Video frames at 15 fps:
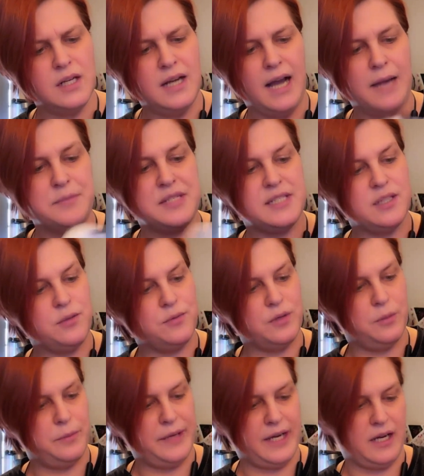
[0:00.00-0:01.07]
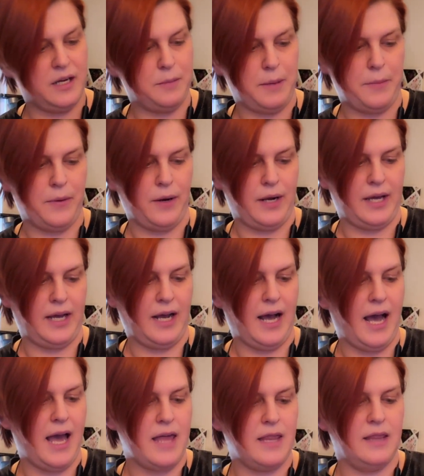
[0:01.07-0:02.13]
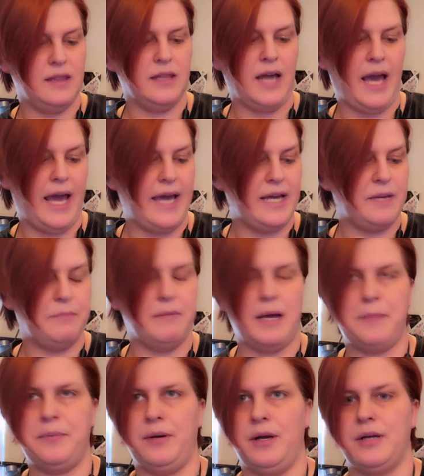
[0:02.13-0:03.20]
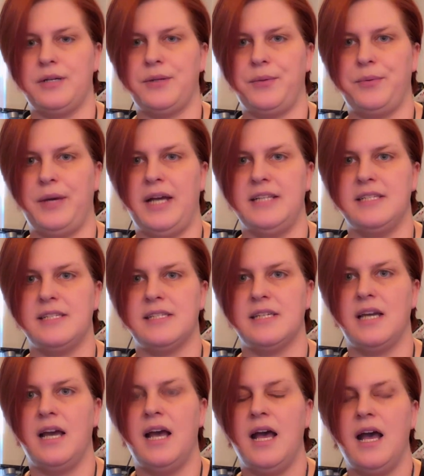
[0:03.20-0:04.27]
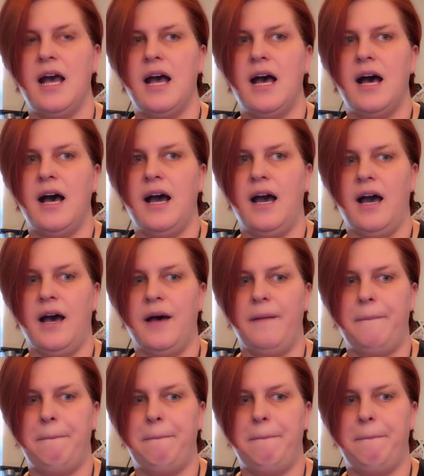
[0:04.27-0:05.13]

I'm still real big on my parking. I like my parked threads. I